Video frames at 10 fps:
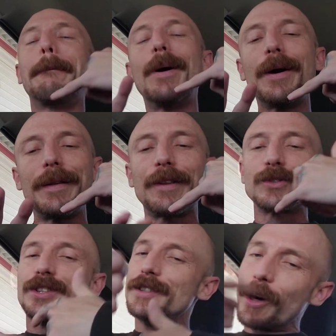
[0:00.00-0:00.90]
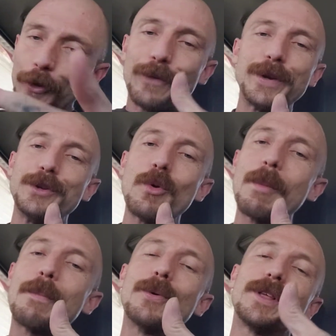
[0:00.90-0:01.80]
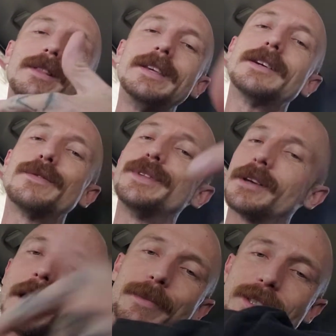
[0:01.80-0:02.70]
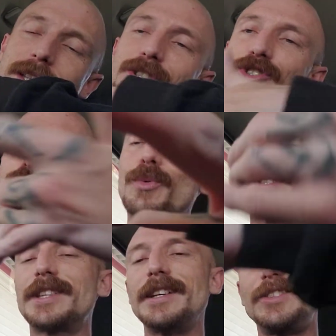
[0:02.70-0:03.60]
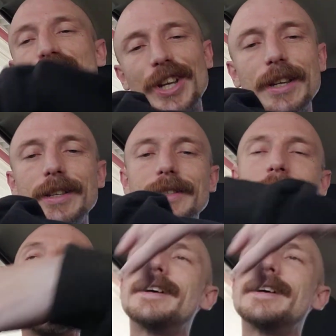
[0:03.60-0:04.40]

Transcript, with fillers: But there's another video I'm gonna put the link of in the comment section showing say cheese